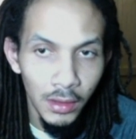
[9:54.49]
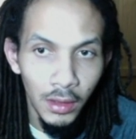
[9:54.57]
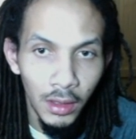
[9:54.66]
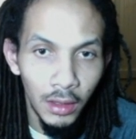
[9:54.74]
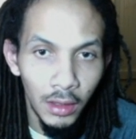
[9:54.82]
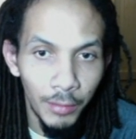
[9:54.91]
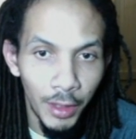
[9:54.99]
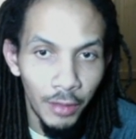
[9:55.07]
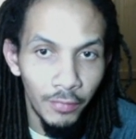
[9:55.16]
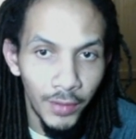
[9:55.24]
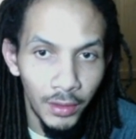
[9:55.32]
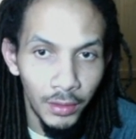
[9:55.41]
that are
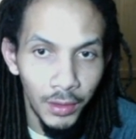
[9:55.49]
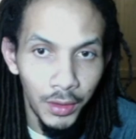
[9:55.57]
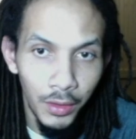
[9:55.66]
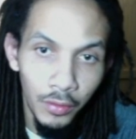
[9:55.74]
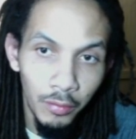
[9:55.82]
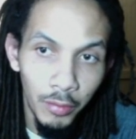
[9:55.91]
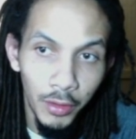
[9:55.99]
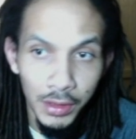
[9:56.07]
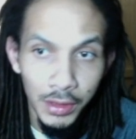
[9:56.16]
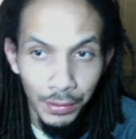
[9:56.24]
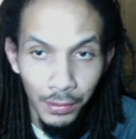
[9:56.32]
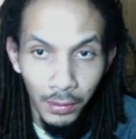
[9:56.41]
fairly new, but it's
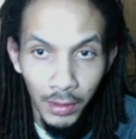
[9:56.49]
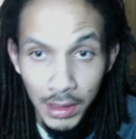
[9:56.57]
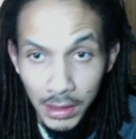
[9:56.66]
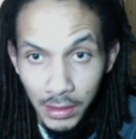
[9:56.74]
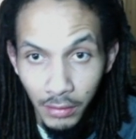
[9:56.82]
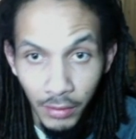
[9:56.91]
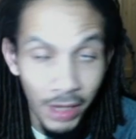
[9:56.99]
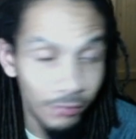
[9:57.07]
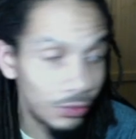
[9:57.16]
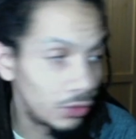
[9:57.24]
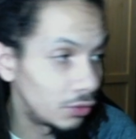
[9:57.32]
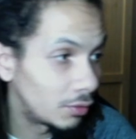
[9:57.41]
on the list, so I have to
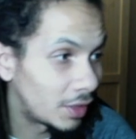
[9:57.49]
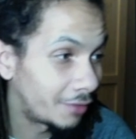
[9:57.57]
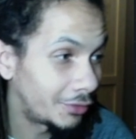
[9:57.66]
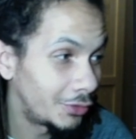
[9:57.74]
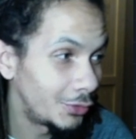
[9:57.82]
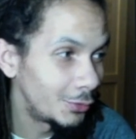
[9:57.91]
do what I have to do.